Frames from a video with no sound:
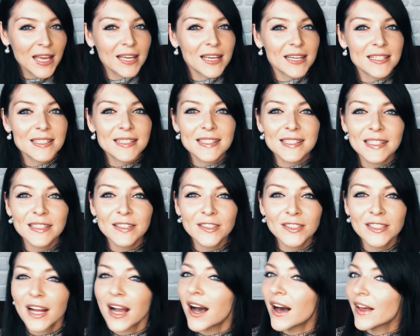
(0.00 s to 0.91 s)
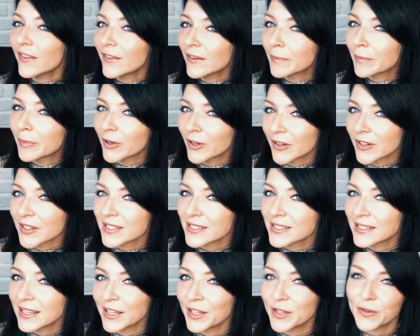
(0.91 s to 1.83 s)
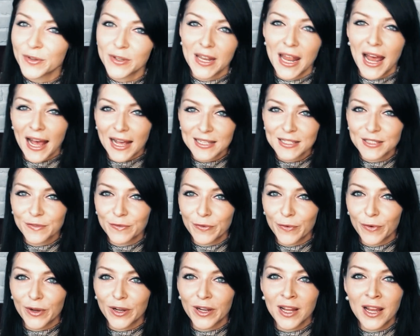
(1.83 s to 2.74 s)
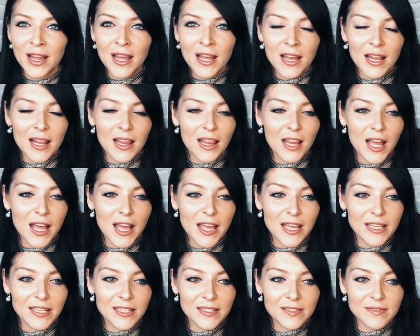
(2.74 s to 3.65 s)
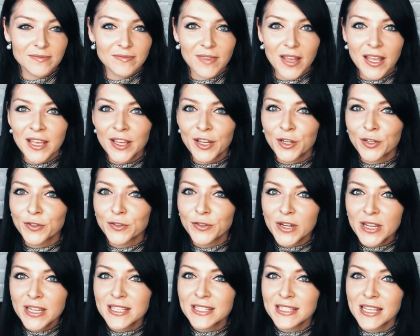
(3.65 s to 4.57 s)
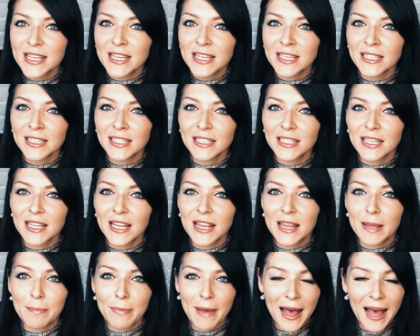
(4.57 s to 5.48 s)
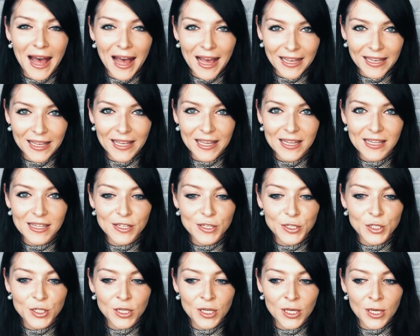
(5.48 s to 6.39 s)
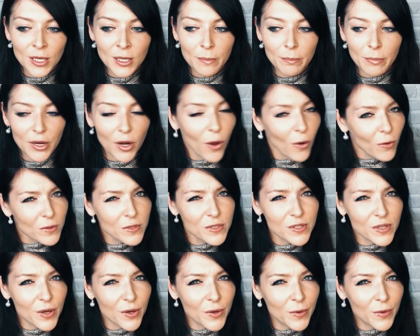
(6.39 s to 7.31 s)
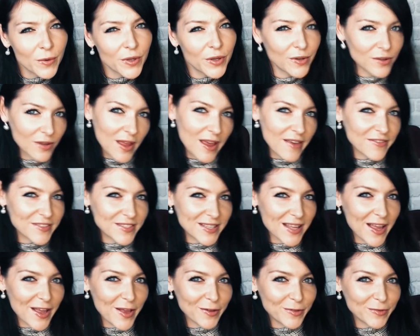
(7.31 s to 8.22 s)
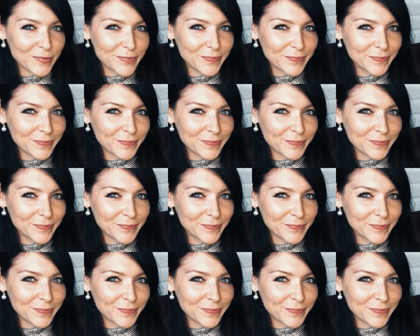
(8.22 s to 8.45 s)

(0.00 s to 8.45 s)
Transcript: consider other perks that you could ask for, like increasing the package, but also your lifestyle.